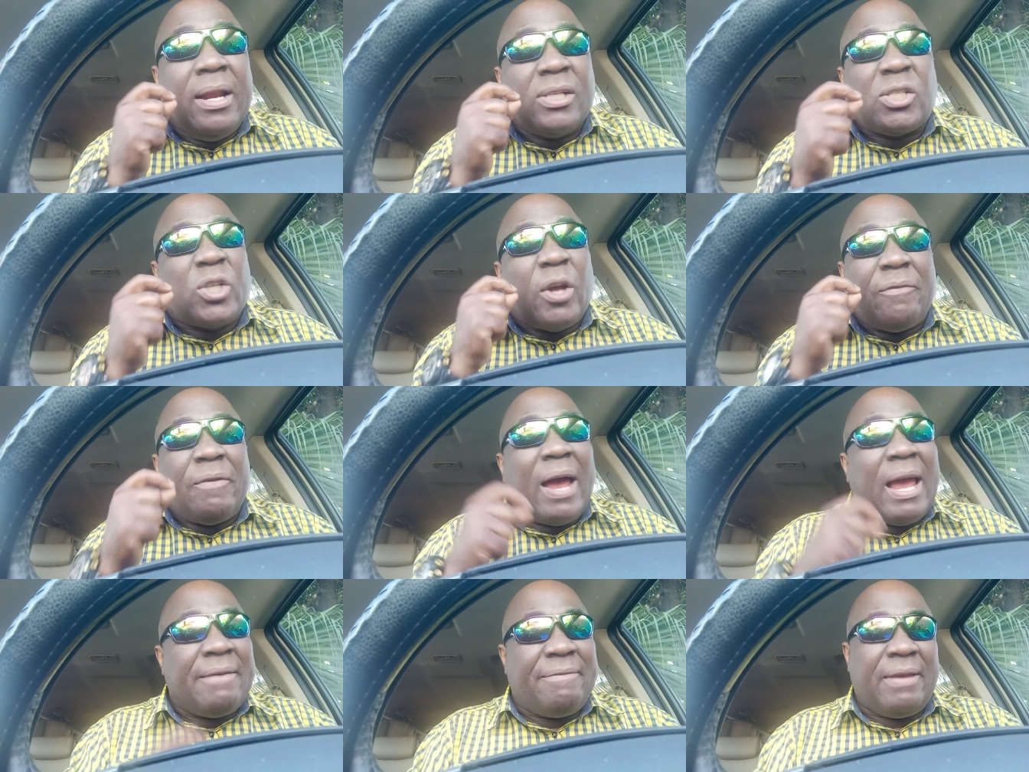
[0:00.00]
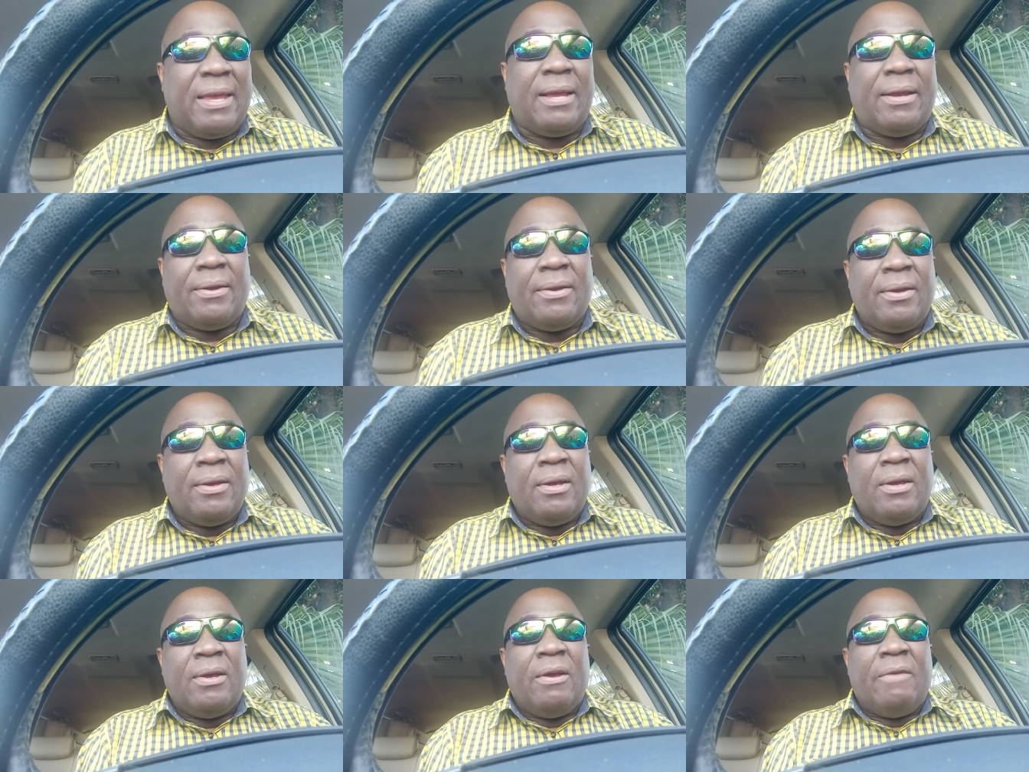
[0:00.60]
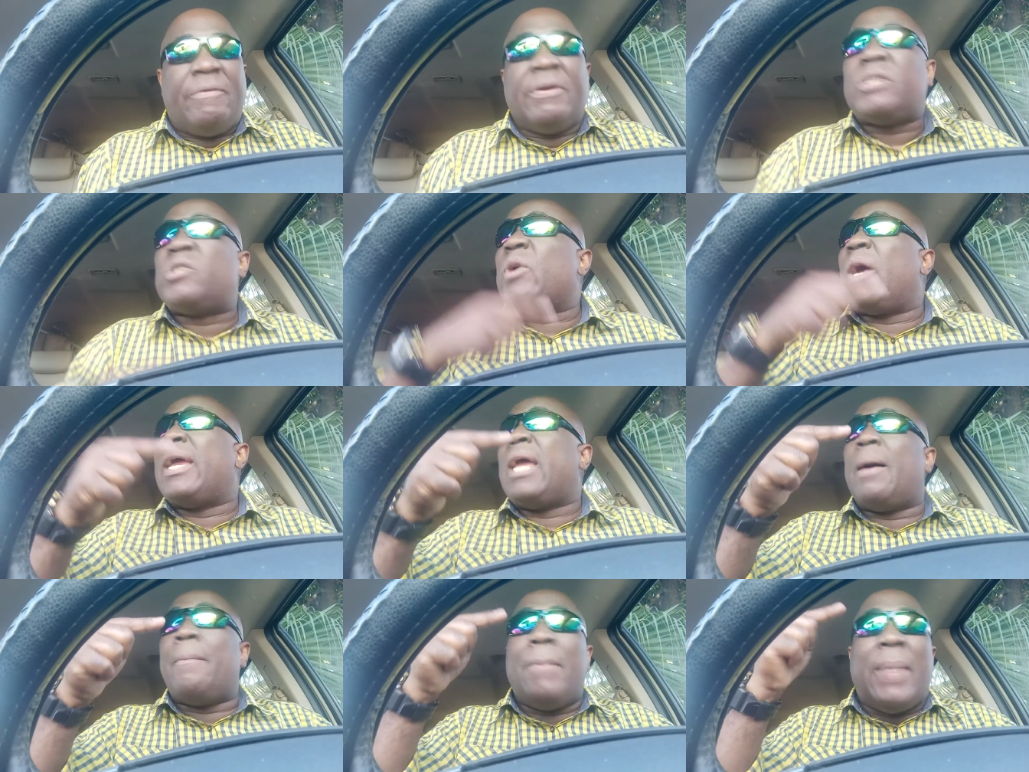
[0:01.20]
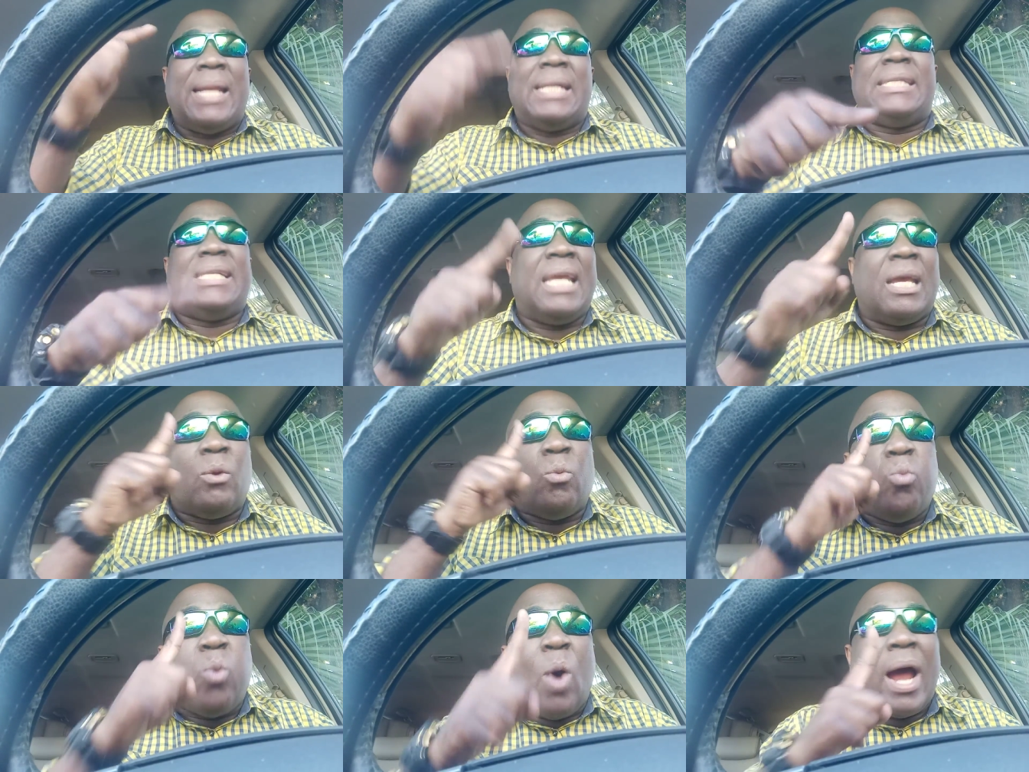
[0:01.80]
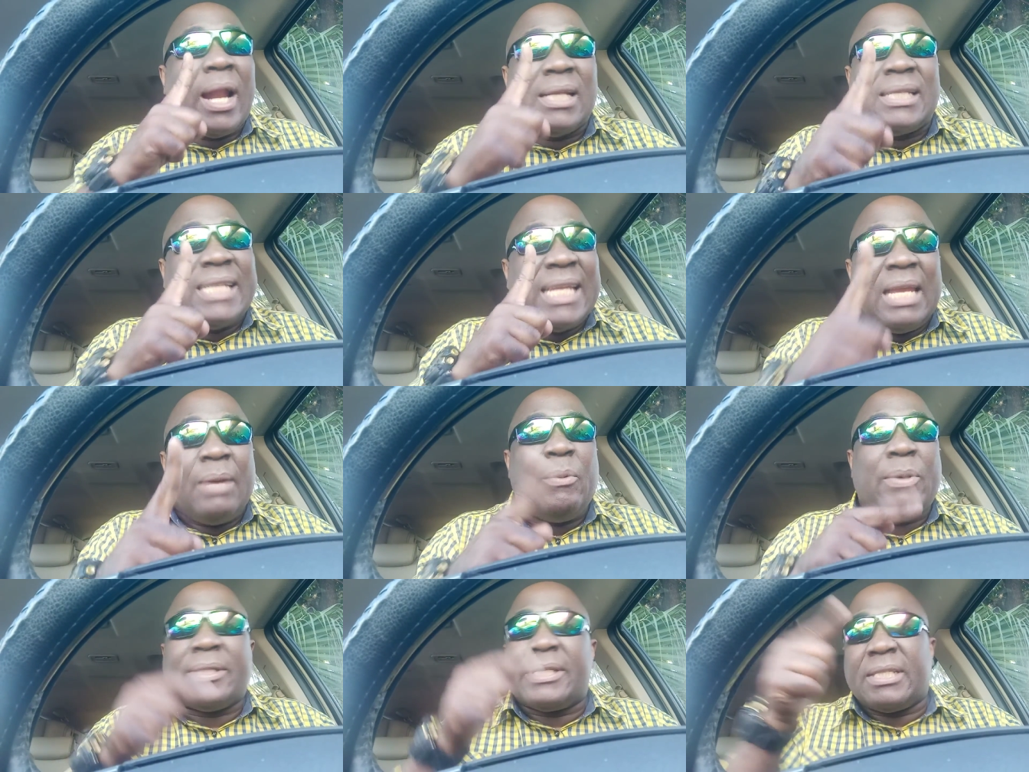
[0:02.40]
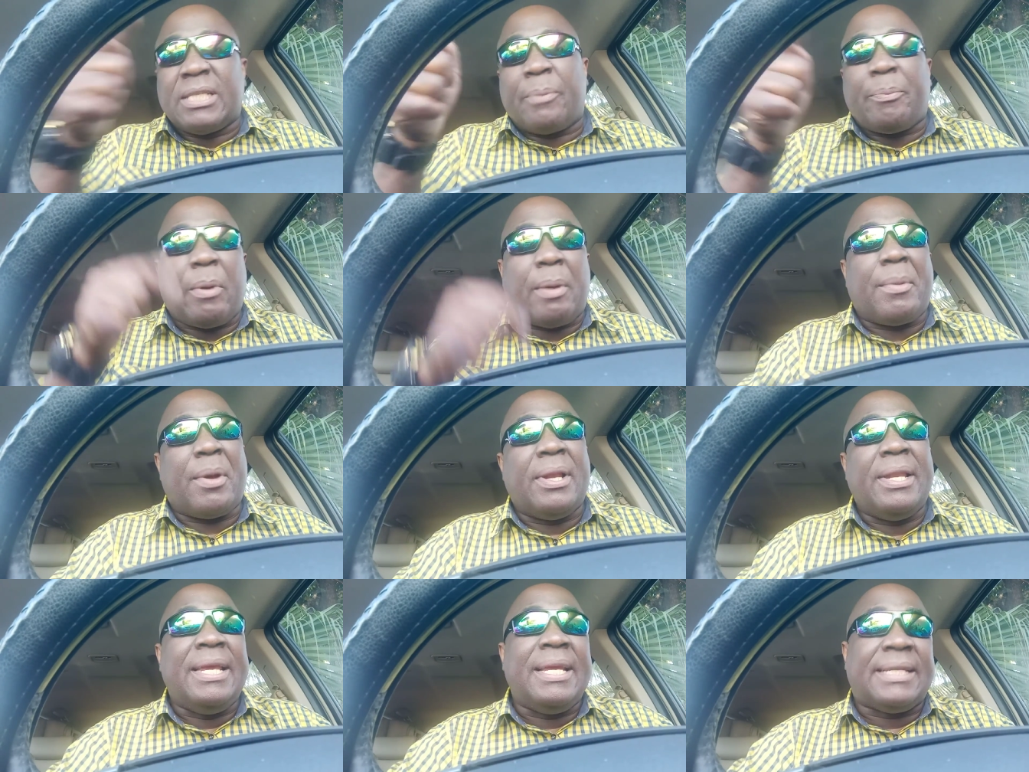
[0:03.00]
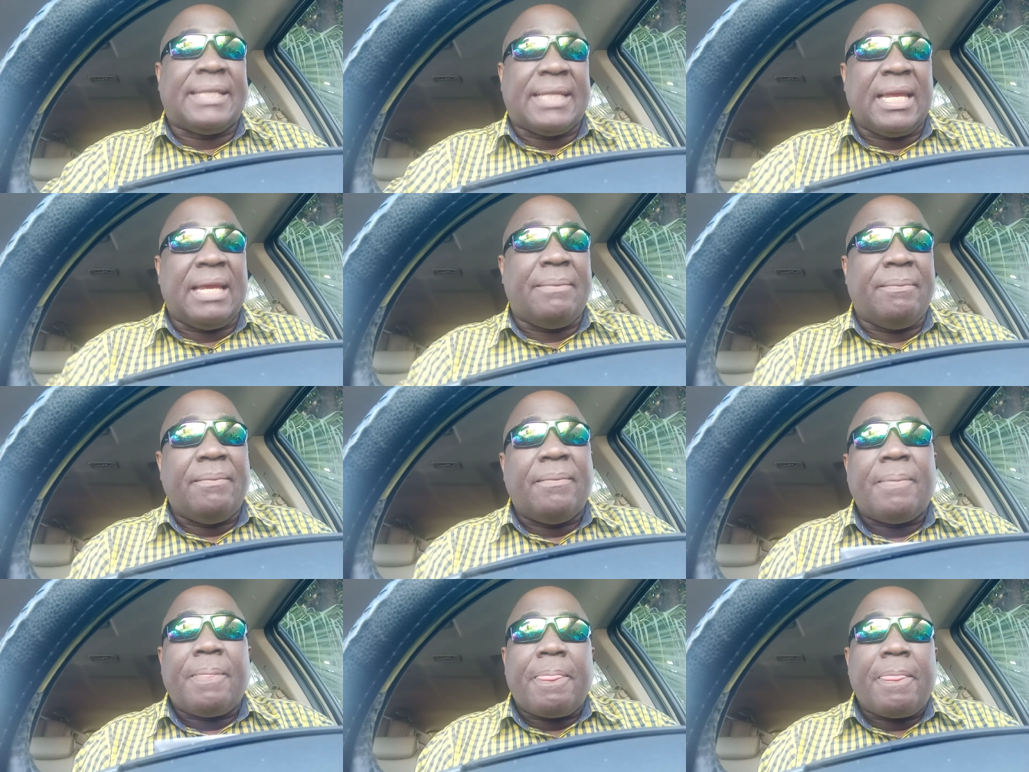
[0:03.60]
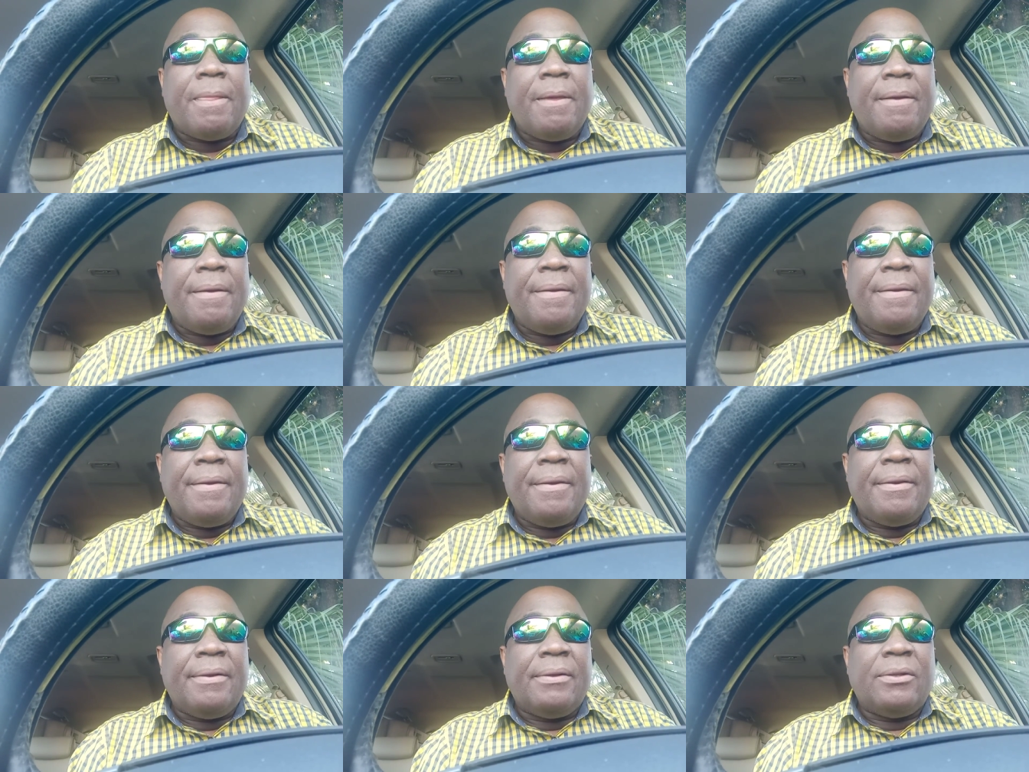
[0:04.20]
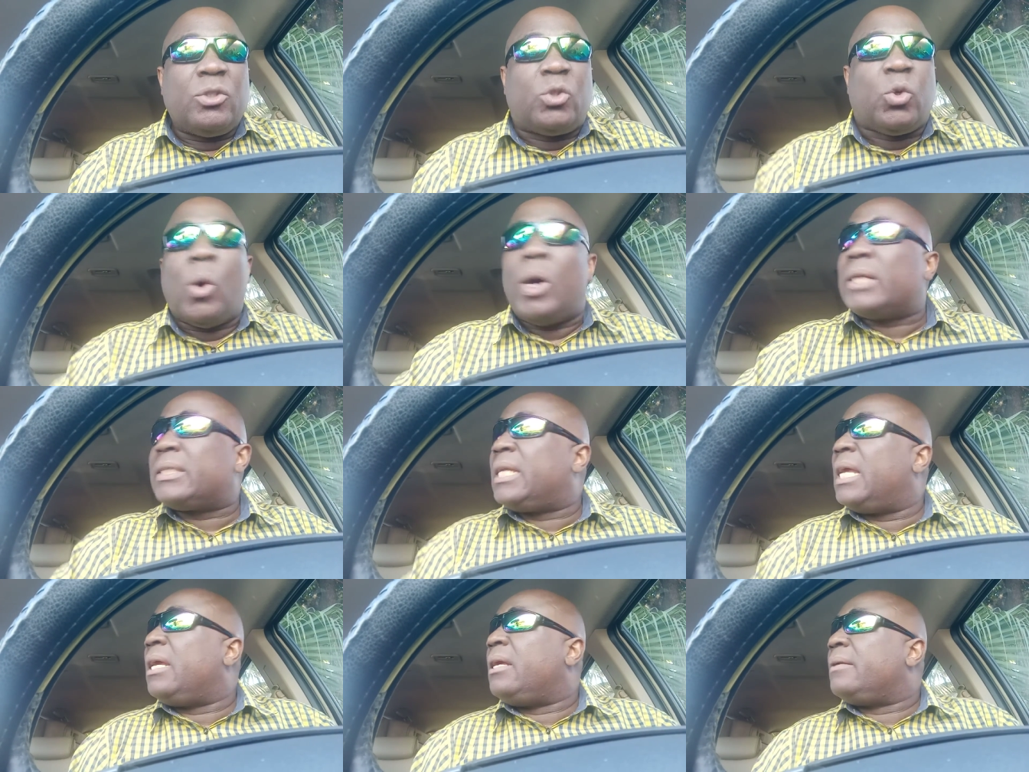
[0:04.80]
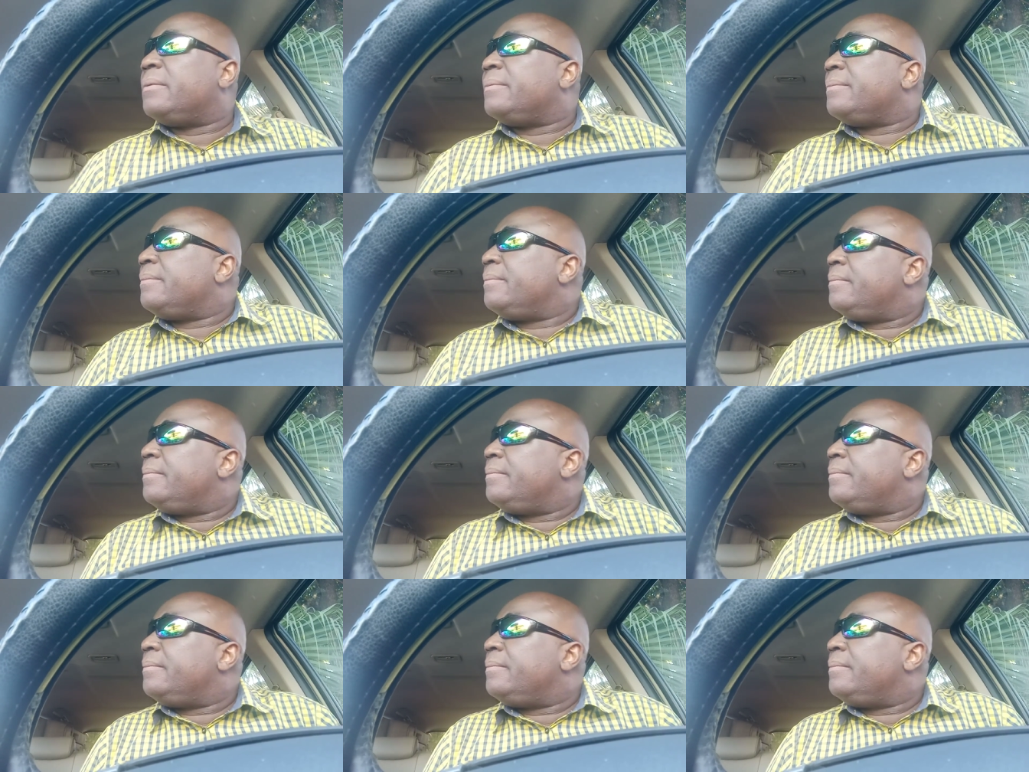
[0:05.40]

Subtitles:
surviving for trying to maintain one team, which is the Premier League team. Joke thing.